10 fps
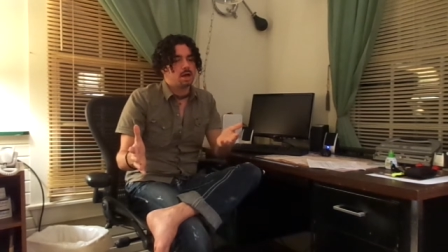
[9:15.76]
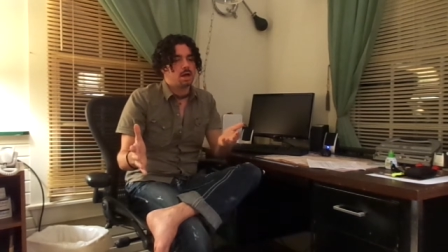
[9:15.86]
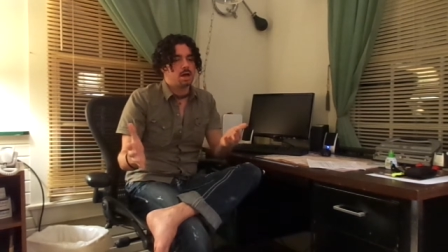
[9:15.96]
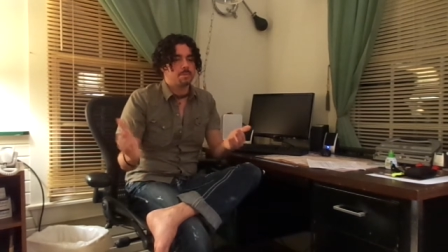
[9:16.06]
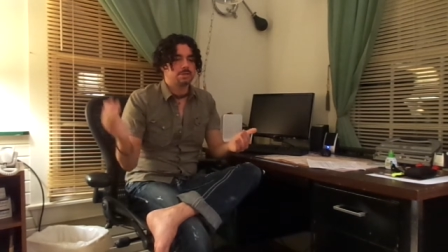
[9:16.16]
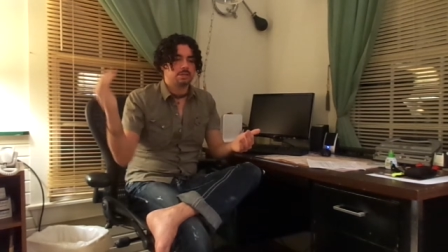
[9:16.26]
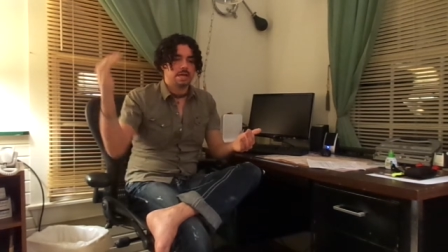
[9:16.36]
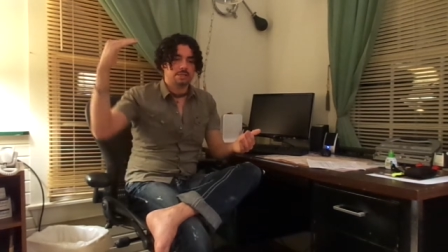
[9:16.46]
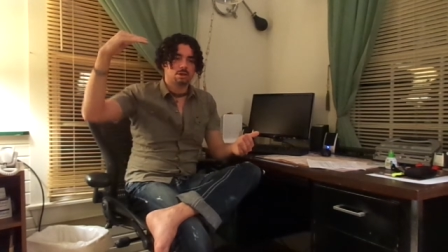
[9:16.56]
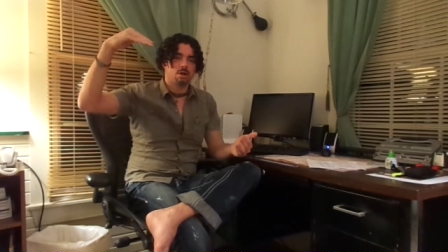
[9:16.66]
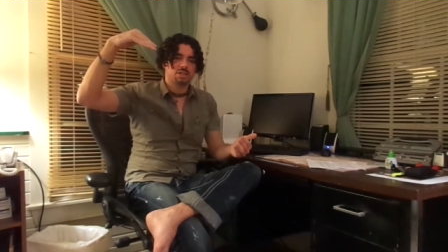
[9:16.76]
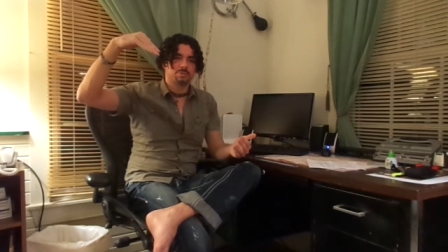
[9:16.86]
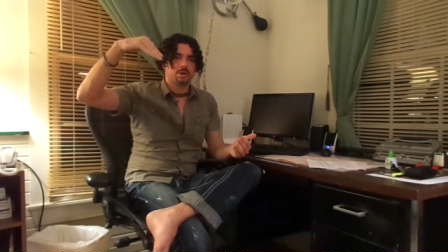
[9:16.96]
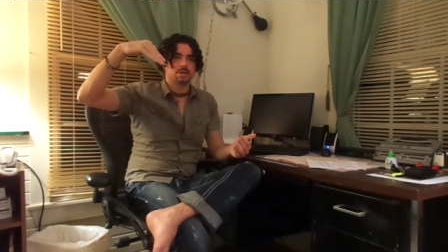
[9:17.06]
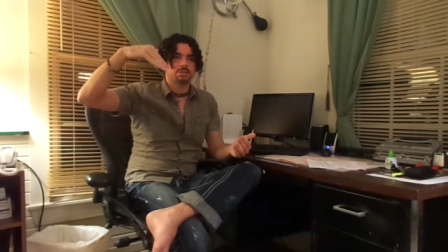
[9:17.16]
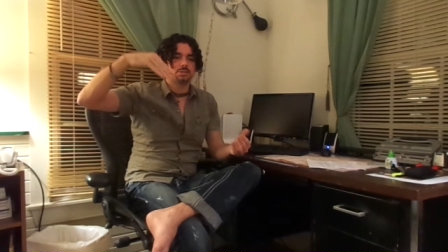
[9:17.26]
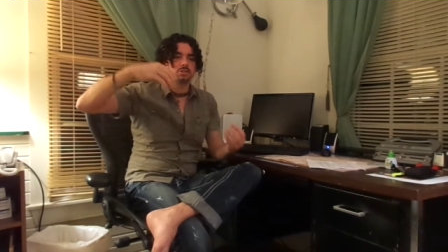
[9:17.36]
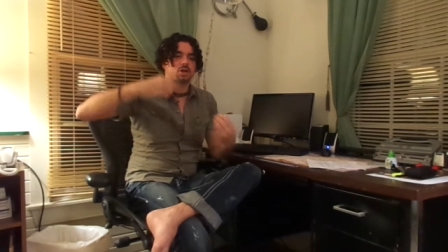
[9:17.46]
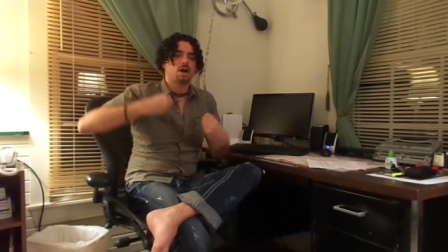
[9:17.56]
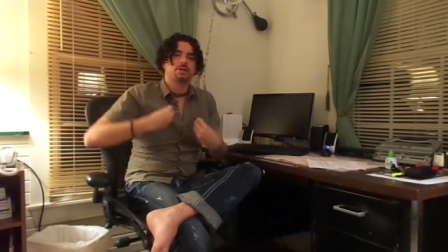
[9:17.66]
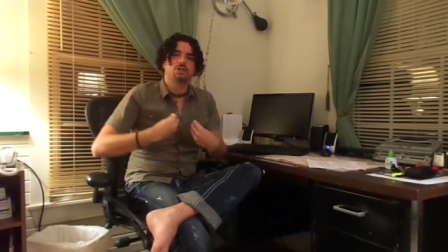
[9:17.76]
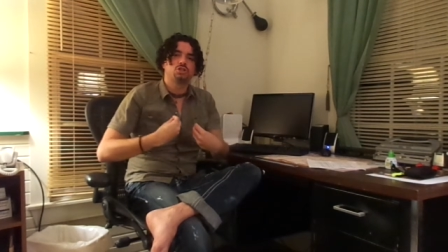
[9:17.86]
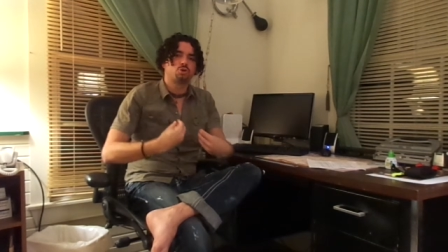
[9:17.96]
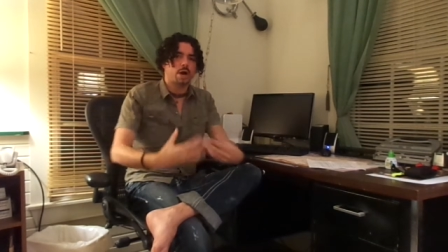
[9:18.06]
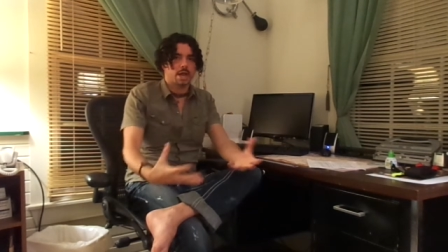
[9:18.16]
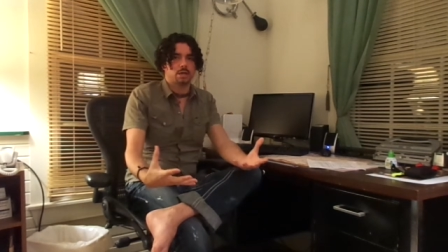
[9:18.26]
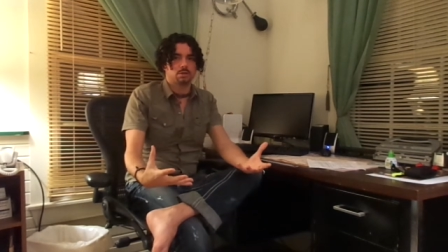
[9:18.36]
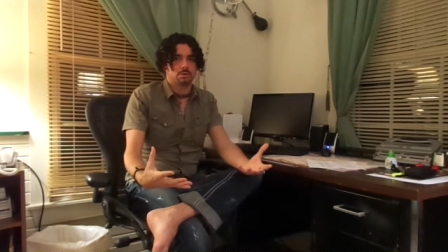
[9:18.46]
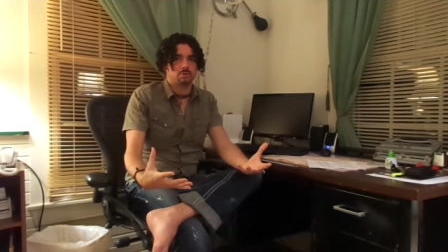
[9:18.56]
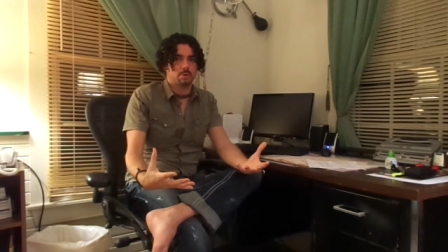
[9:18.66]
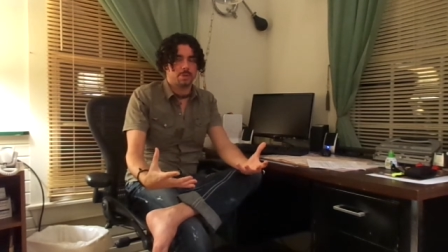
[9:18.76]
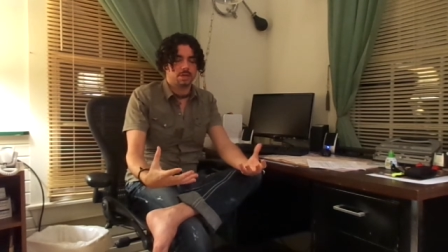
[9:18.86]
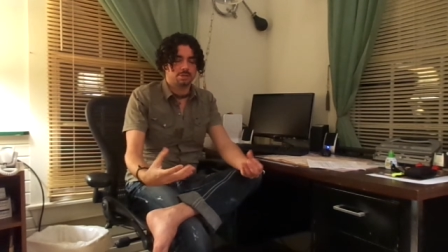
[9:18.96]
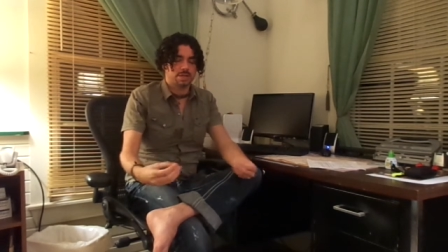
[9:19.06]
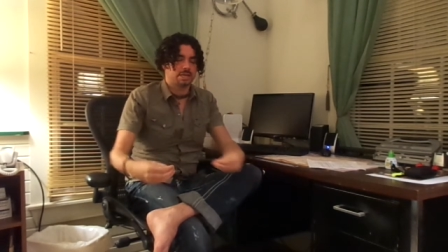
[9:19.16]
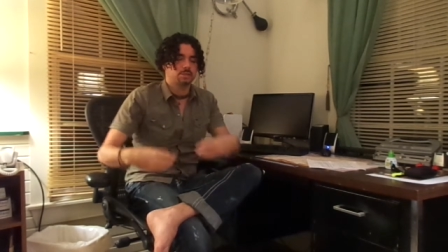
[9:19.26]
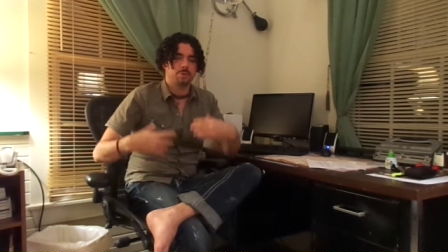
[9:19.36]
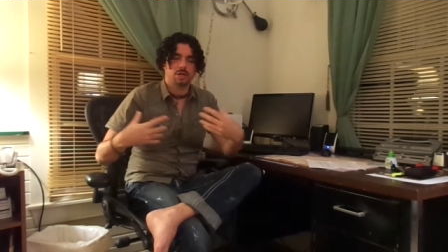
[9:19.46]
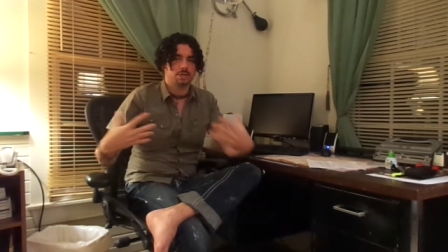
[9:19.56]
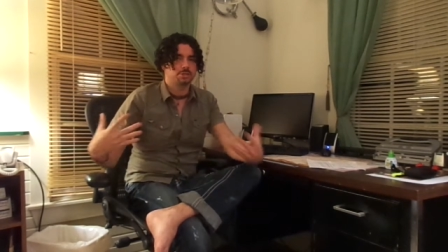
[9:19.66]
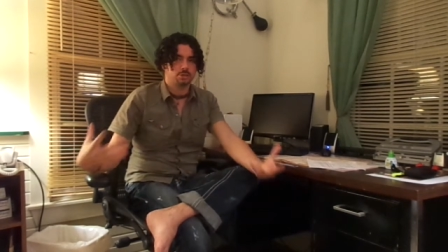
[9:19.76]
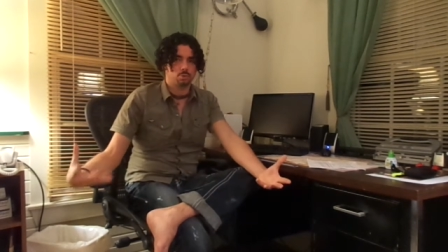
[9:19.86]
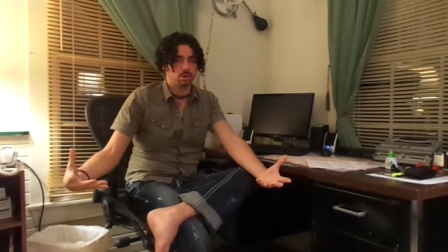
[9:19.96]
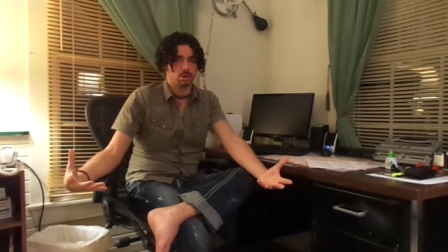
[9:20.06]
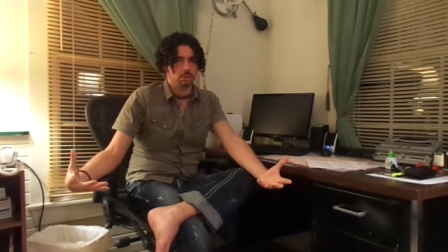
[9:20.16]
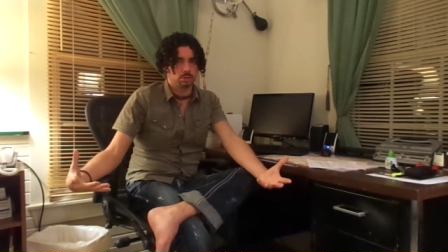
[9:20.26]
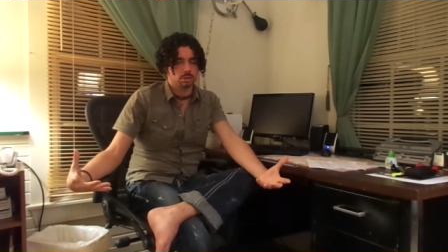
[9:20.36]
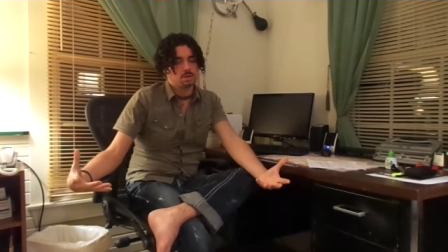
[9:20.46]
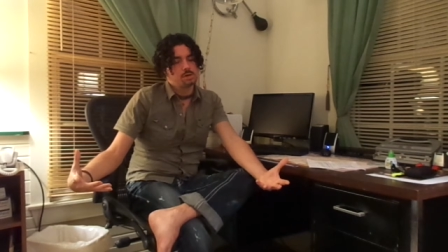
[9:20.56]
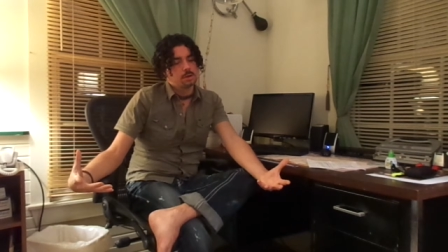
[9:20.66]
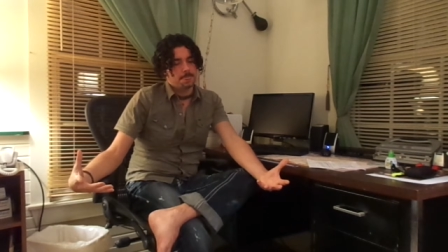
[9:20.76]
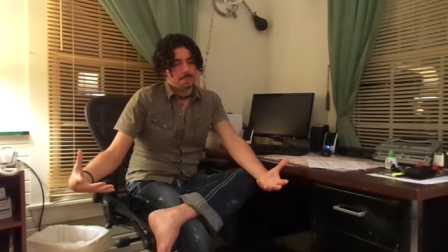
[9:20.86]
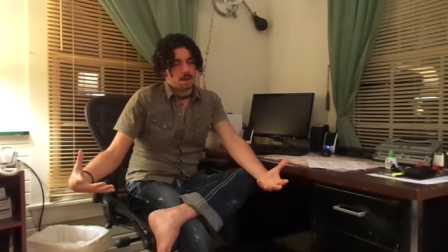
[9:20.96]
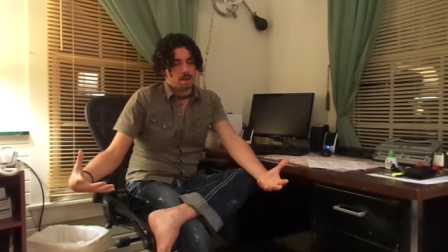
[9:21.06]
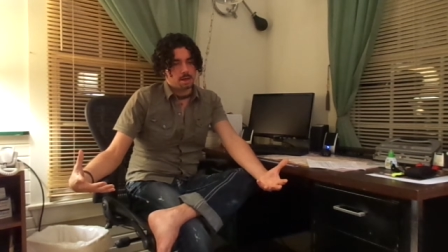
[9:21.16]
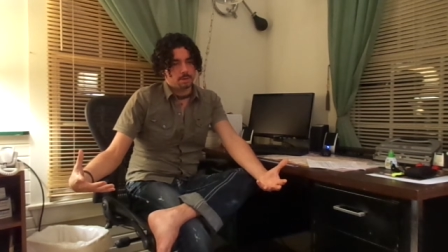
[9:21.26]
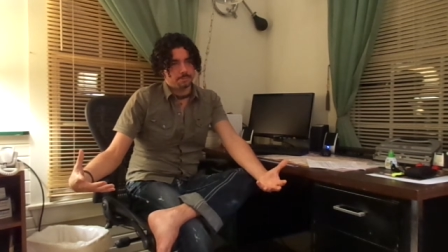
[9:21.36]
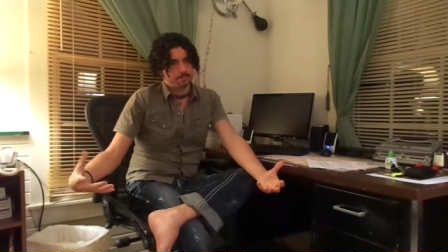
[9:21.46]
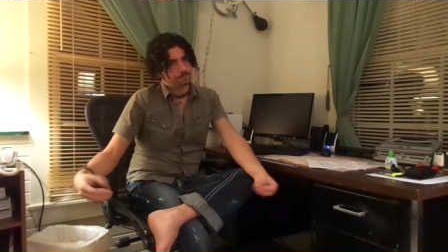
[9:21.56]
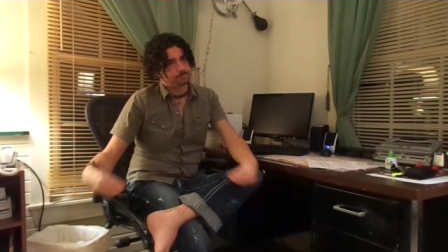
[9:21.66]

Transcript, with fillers: um, it's like the Holy Spirit started to drain from me because I experienced the world, um,